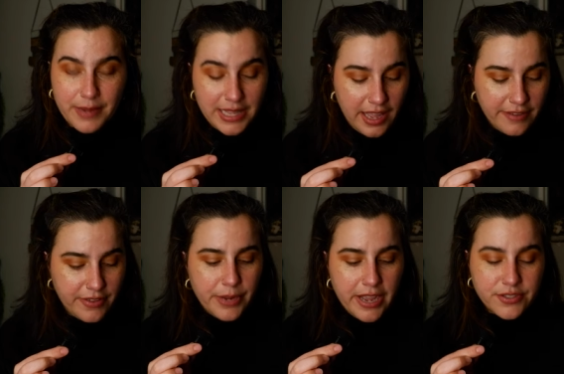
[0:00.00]
of my
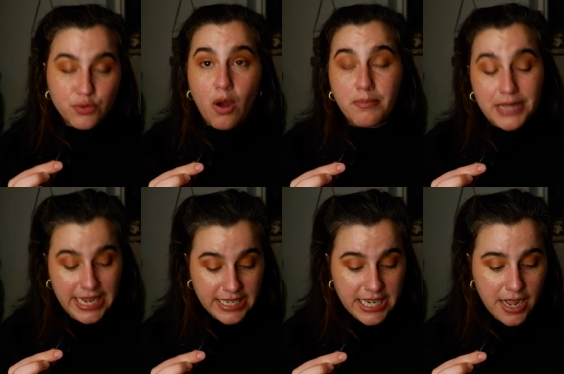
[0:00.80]
life. Then we have
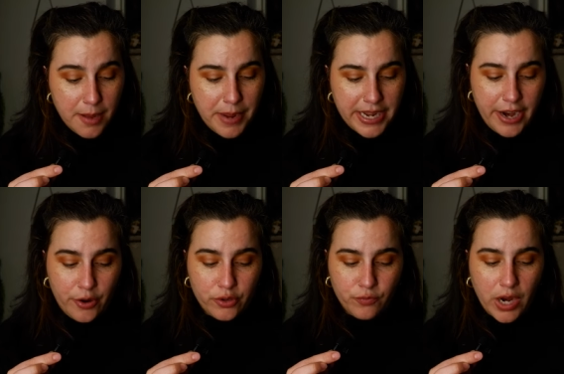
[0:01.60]
Swamplandia by
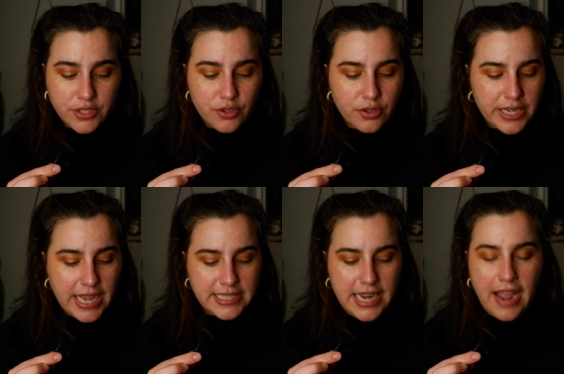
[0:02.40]
Karen Russell.
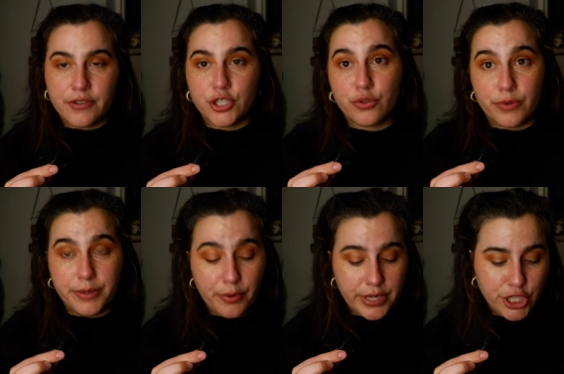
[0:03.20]
It has an average
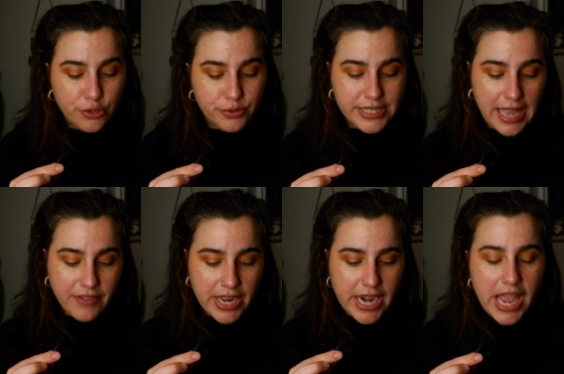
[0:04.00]

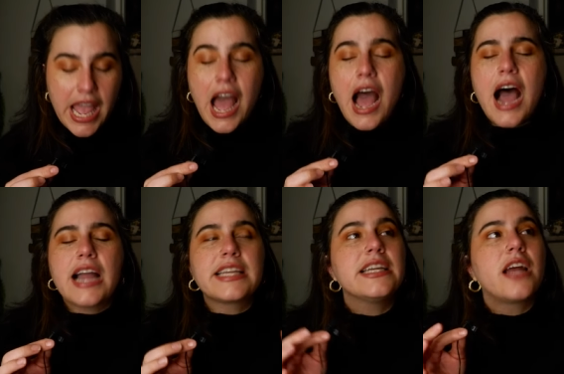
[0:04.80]
3.27.
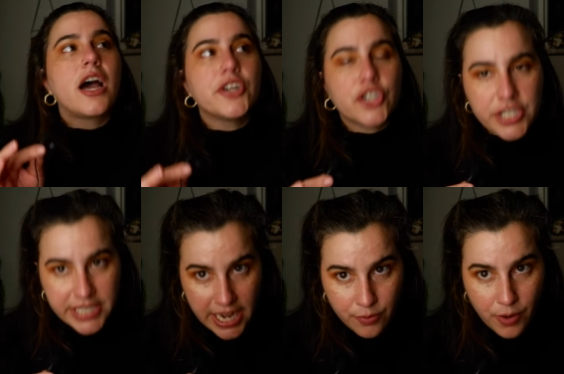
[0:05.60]
I can
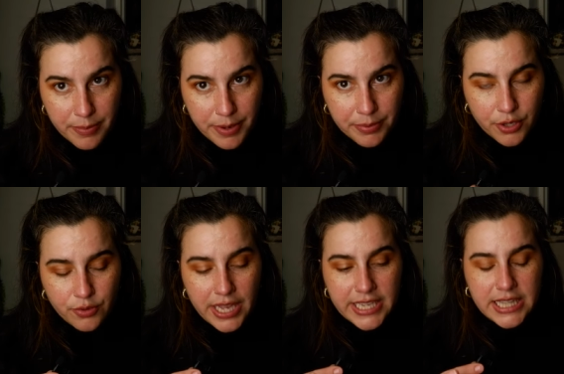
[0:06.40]
understand why people
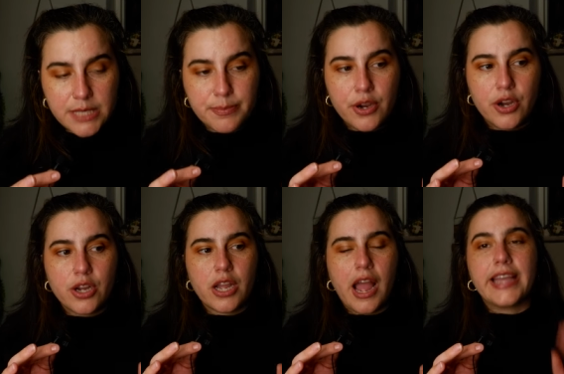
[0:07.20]
don't like this
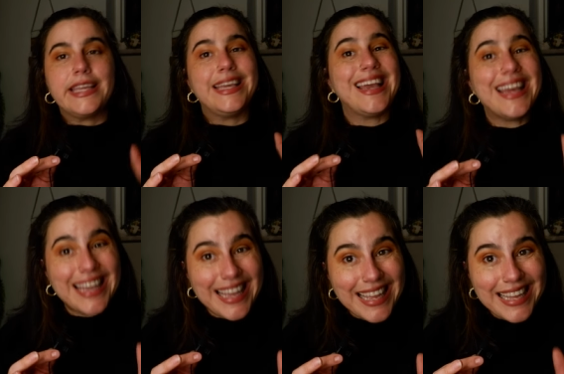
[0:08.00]
book. I
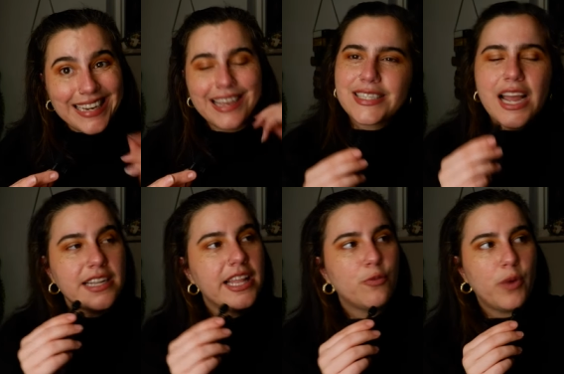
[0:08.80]
get it. It's
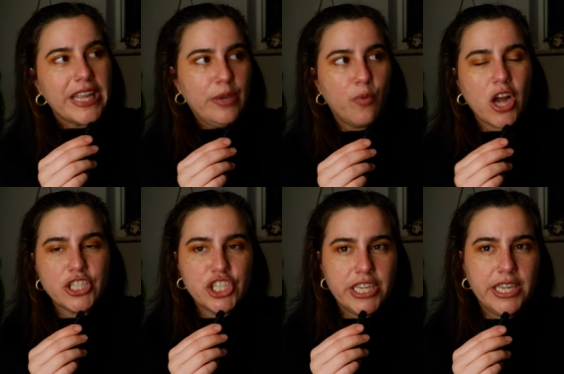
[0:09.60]
kind of like Wiki
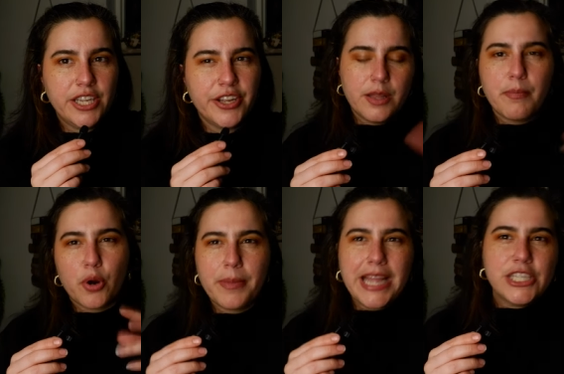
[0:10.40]
Watchy. The
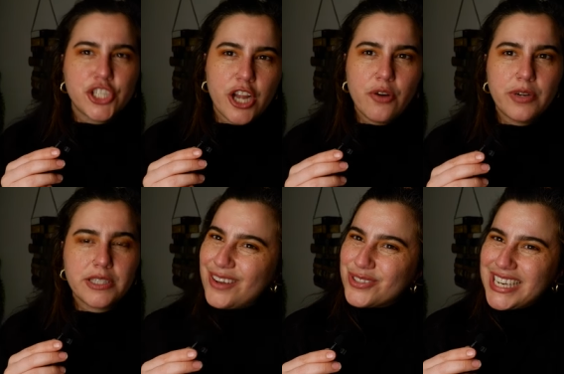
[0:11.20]
Mermaid Show
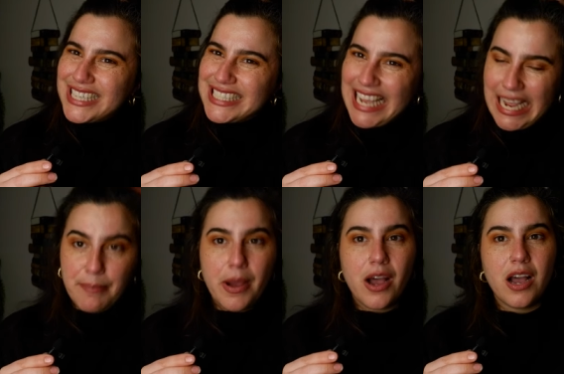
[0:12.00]
is outside of
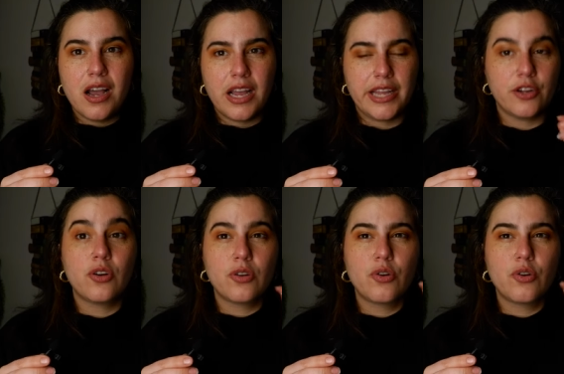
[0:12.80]
Tampa and